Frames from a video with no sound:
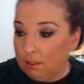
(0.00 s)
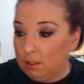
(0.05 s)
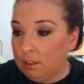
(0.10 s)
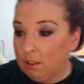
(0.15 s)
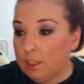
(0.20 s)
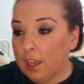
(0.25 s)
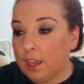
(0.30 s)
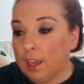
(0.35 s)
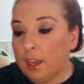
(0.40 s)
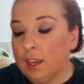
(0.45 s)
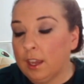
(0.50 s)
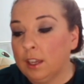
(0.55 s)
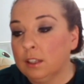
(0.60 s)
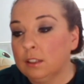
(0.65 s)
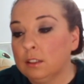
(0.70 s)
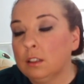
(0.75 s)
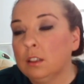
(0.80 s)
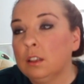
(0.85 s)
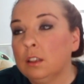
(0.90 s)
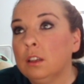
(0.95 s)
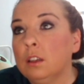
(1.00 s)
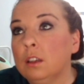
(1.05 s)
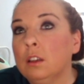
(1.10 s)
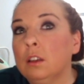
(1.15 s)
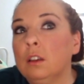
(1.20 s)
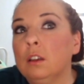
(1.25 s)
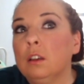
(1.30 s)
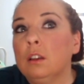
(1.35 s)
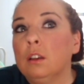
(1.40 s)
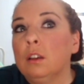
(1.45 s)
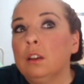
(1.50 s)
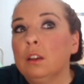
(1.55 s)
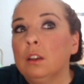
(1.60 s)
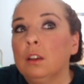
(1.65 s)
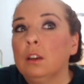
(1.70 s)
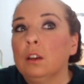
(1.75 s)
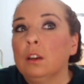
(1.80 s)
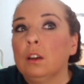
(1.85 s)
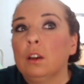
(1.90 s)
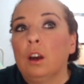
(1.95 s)
that
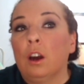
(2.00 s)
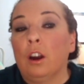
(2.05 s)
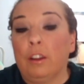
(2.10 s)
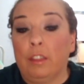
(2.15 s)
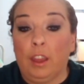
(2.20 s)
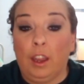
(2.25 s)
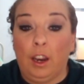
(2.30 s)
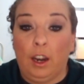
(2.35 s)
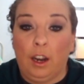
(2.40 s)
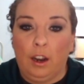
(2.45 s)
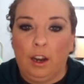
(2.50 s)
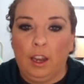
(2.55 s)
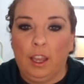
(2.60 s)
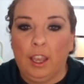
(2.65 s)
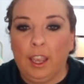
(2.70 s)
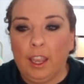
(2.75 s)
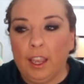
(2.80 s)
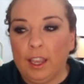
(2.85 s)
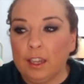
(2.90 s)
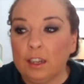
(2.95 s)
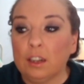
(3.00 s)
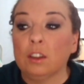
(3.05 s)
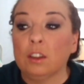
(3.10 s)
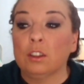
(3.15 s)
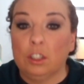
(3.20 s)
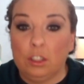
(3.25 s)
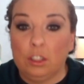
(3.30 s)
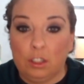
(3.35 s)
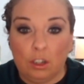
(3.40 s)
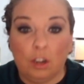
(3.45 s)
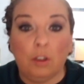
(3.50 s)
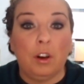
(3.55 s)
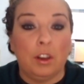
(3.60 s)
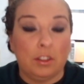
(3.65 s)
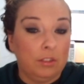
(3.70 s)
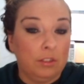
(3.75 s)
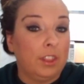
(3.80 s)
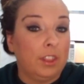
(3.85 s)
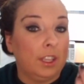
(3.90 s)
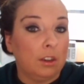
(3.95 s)
are there. And good to know
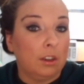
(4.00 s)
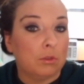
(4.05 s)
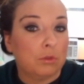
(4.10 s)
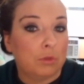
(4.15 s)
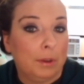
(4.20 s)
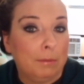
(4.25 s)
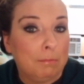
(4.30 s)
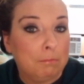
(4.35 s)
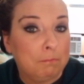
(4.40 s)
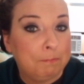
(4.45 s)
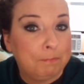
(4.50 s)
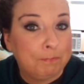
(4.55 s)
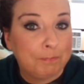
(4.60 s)
also they don't swim.